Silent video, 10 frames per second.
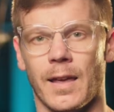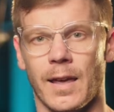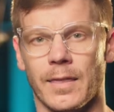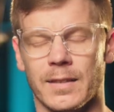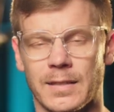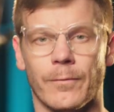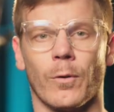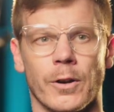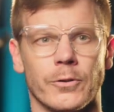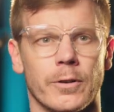and the
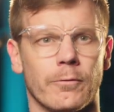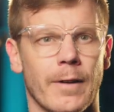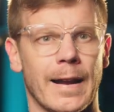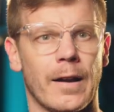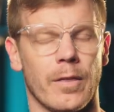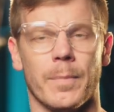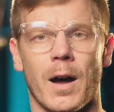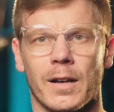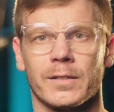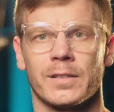C400 right out of the
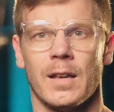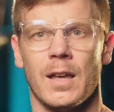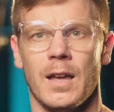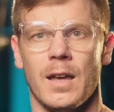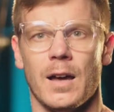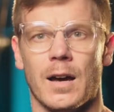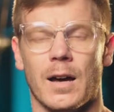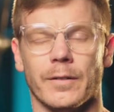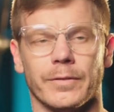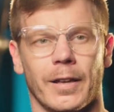box.
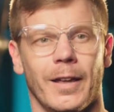I'm